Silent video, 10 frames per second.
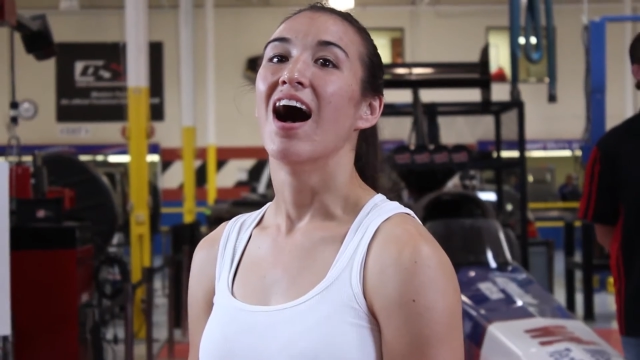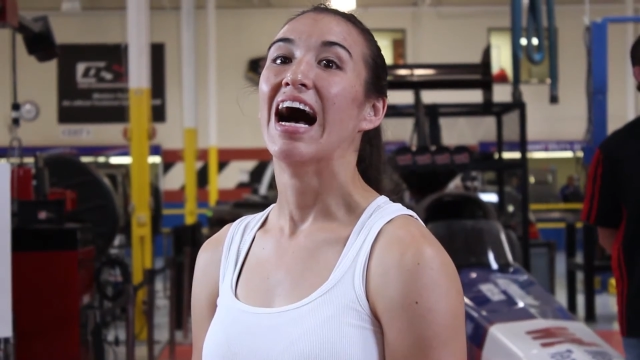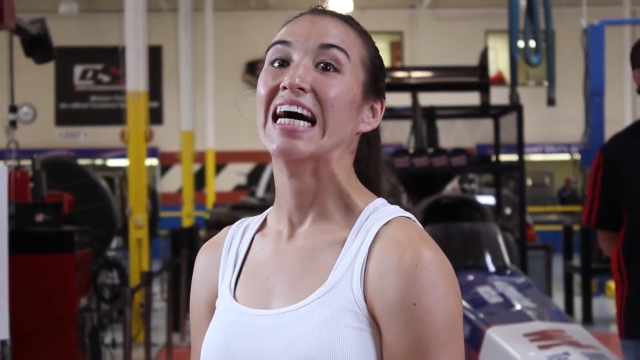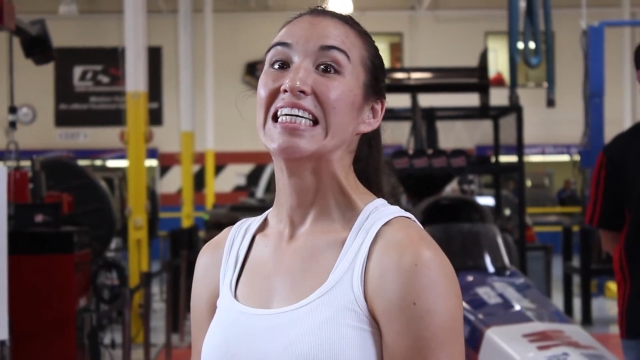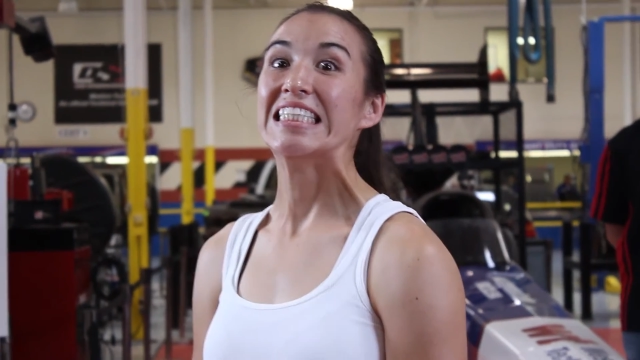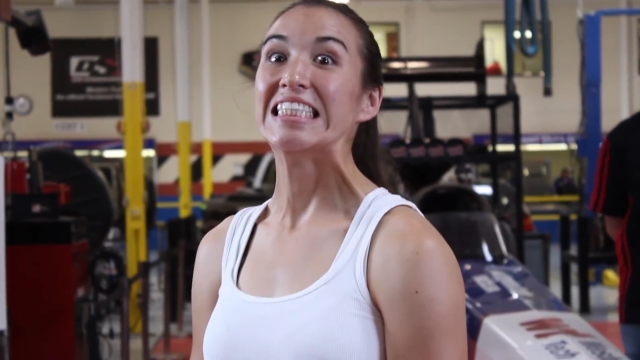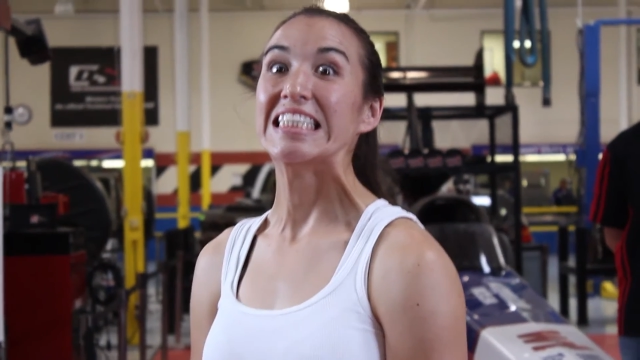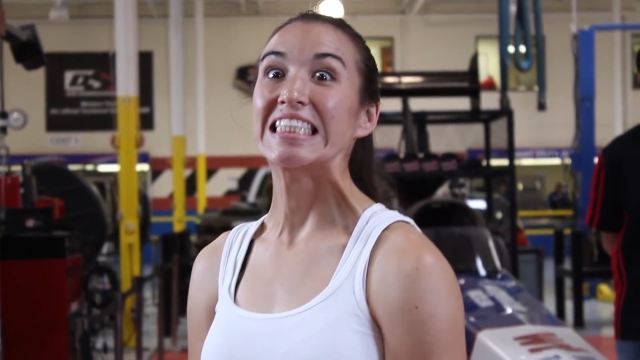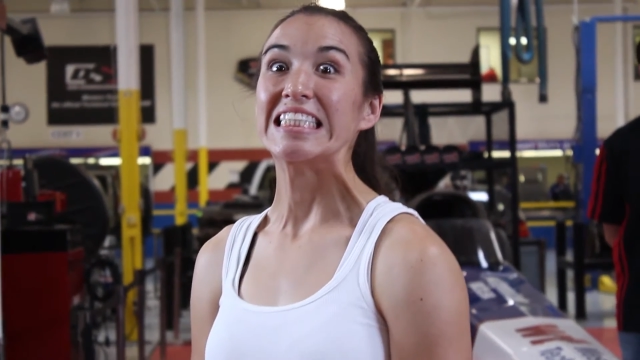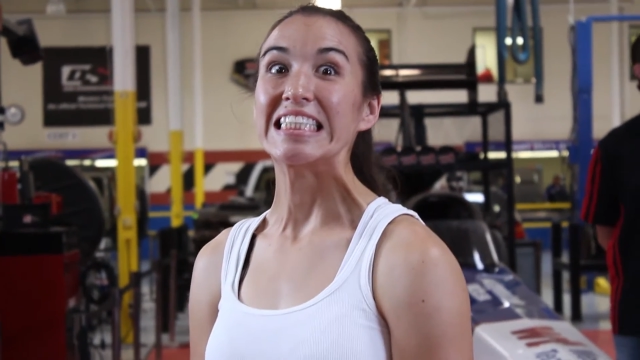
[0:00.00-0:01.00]
don't feel
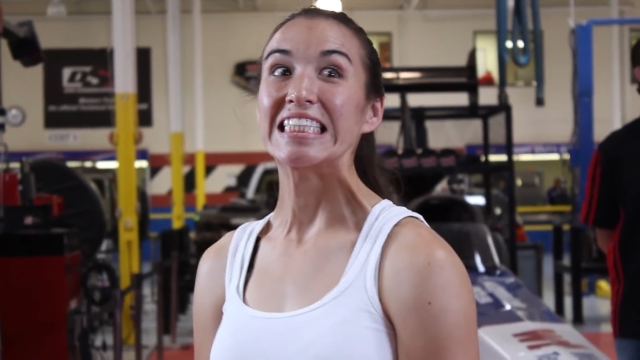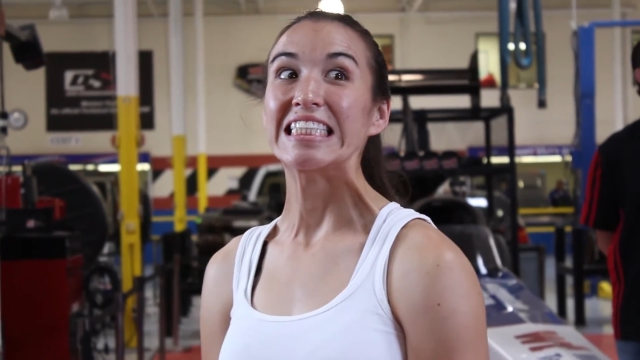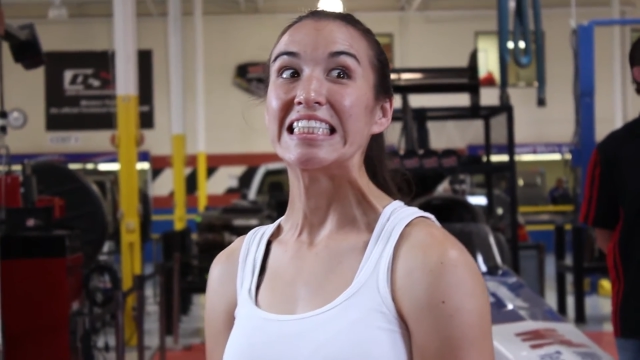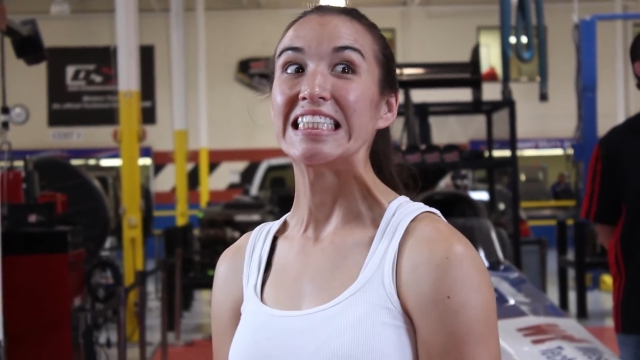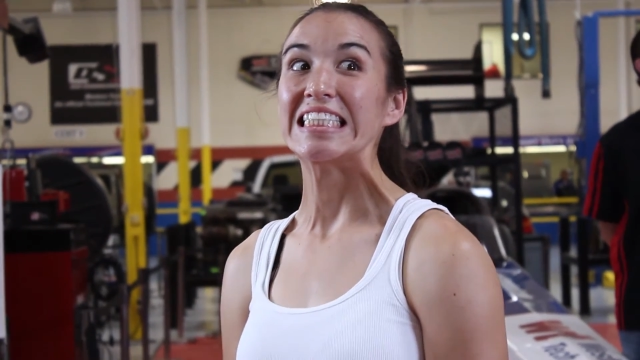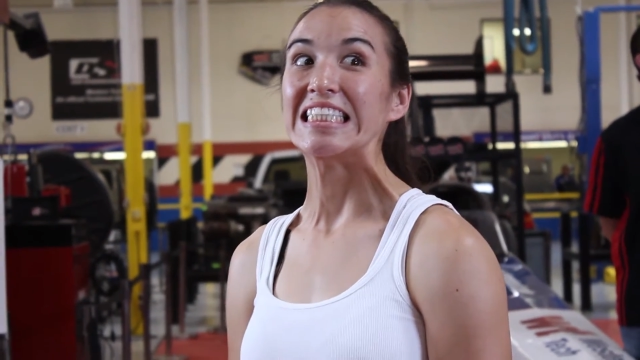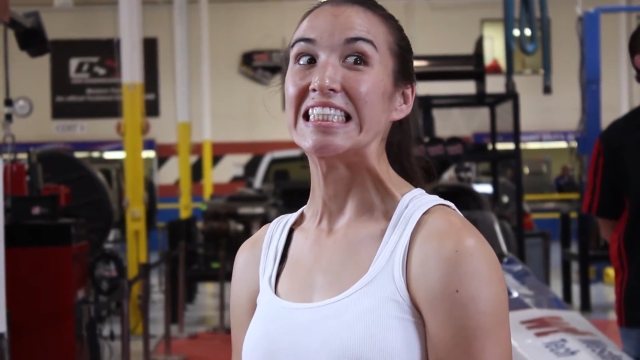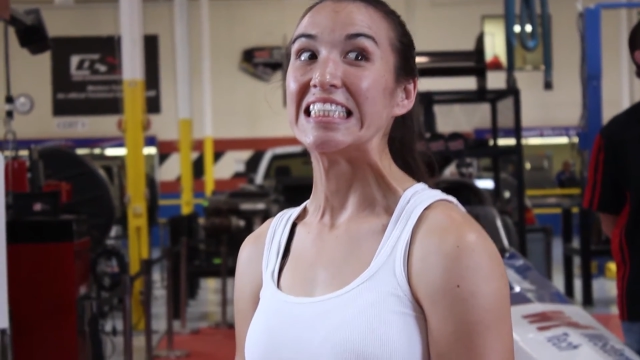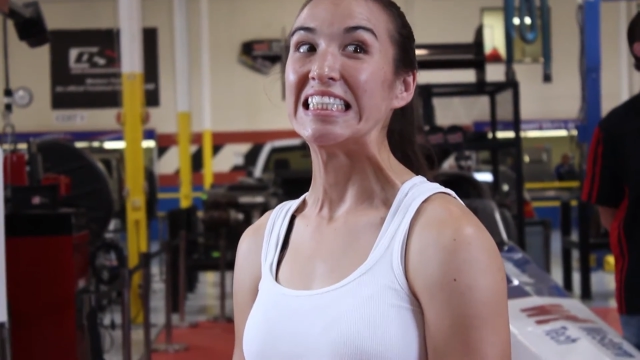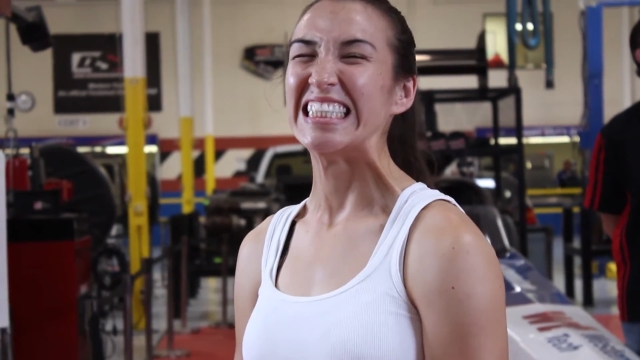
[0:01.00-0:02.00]
like I'm done.
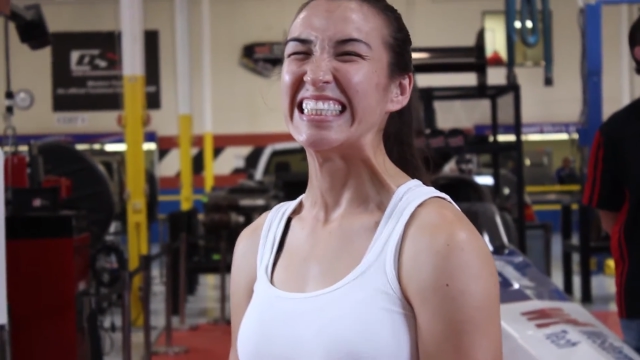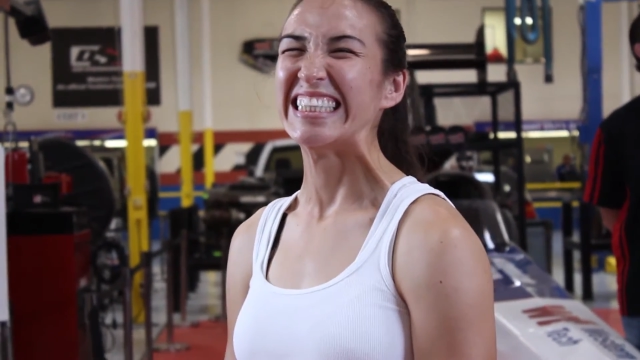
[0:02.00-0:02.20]
I feel